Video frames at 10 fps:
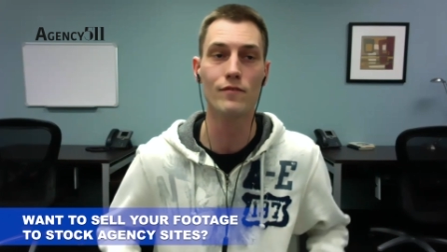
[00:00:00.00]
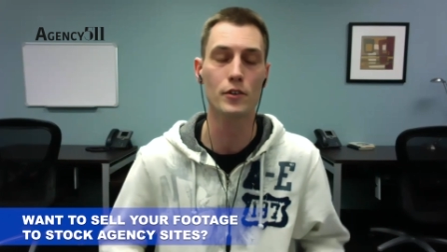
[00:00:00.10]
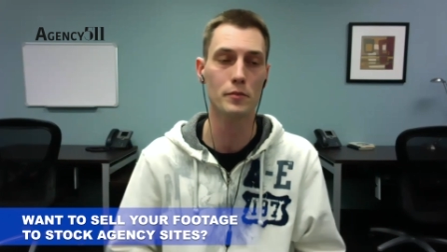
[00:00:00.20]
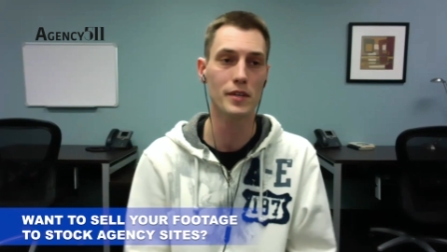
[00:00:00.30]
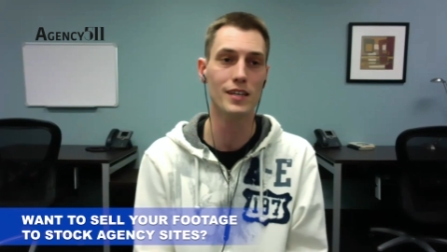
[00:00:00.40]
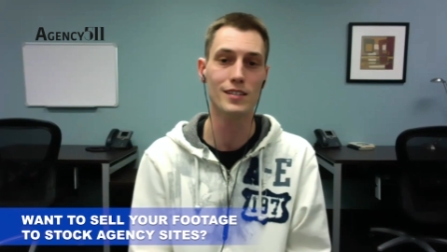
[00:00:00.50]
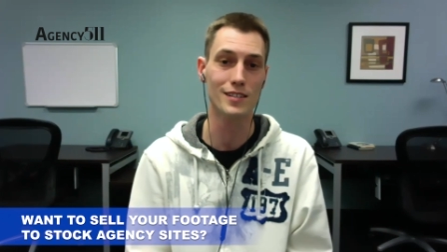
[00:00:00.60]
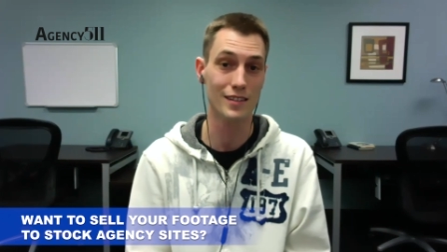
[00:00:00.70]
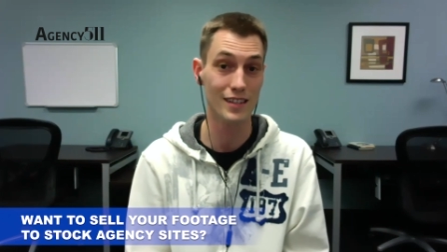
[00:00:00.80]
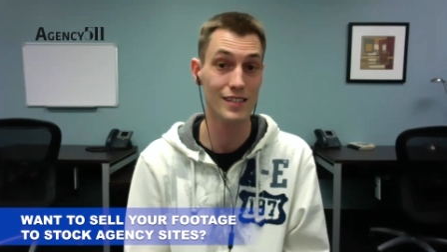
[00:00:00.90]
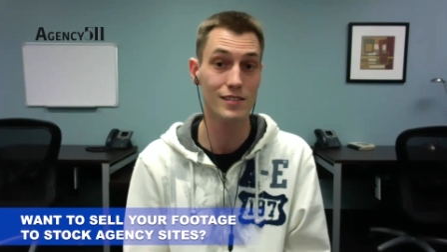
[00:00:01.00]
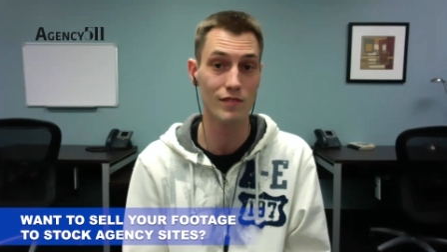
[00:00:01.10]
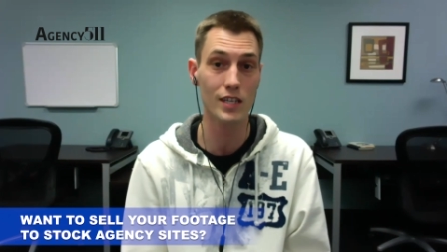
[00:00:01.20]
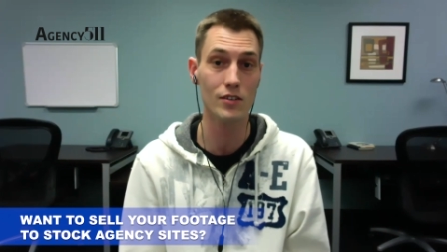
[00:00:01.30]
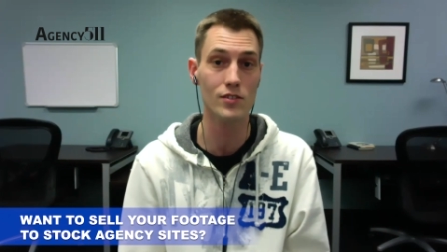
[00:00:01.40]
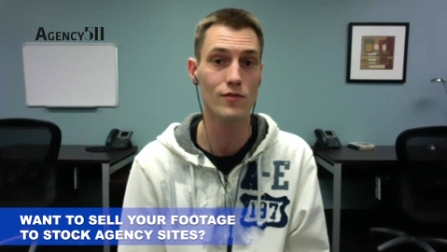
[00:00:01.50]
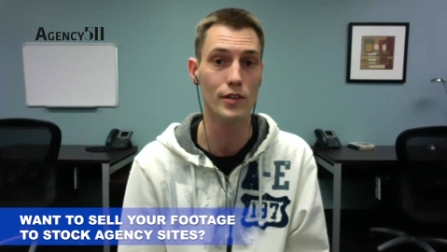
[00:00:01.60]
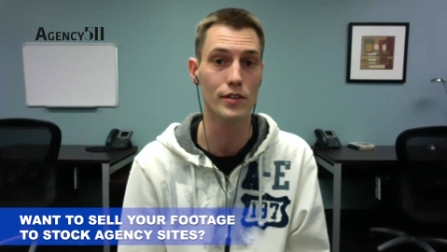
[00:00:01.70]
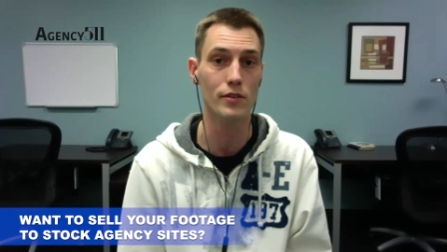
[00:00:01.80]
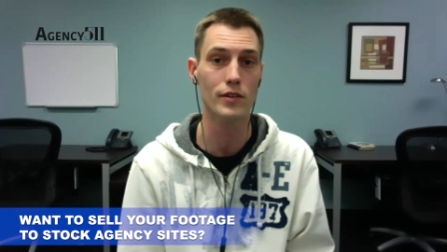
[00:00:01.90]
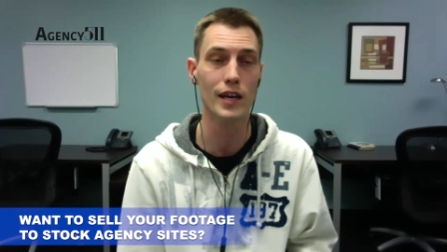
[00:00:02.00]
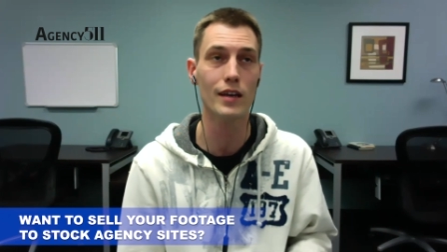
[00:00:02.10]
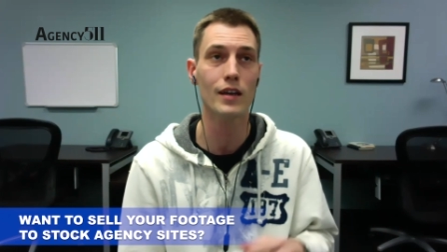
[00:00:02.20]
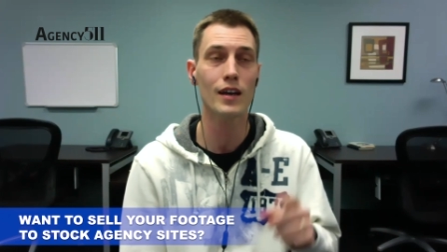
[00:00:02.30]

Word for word: film is. This video is for you, okay?